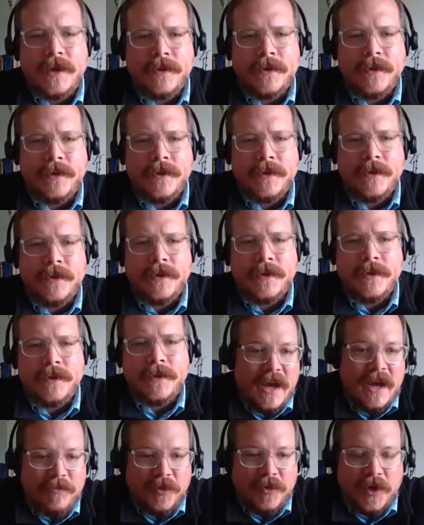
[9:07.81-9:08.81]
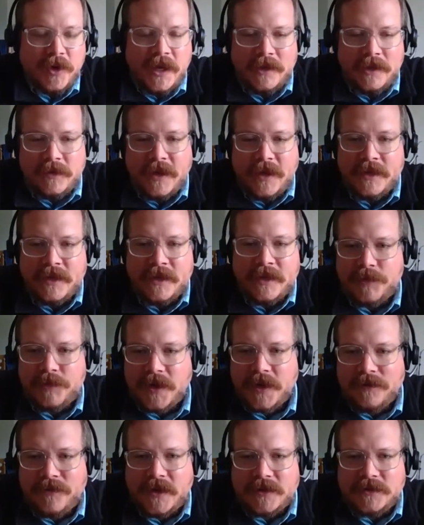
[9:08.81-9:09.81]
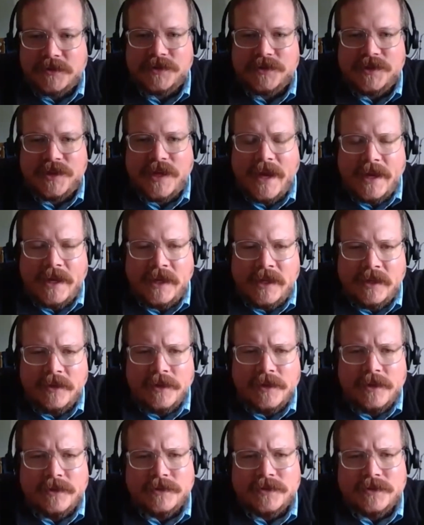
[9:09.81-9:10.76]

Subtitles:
the way that we operate as part of our society.